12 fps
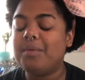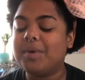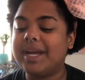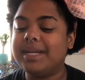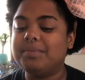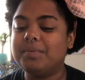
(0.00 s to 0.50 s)

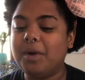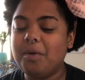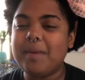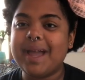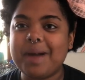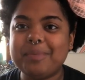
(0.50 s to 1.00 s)
When I
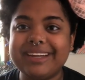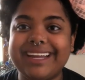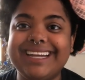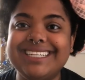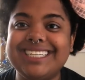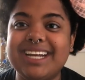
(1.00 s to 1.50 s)
wrote my
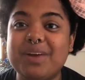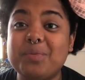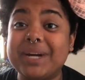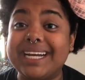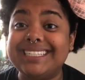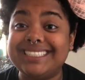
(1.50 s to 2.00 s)
application and
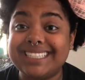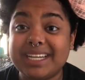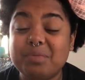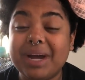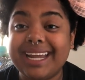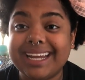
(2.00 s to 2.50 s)
when I
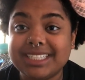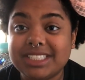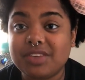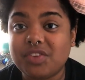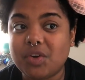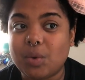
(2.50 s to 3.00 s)
did my
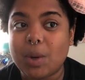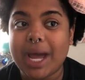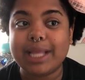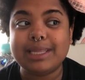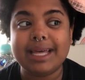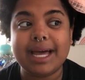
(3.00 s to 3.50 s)
interview,
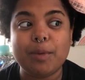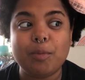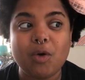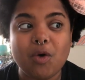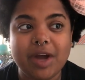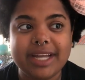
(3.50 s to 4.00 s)
at that
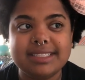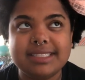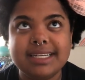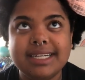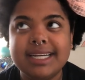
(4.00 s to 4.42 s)
point,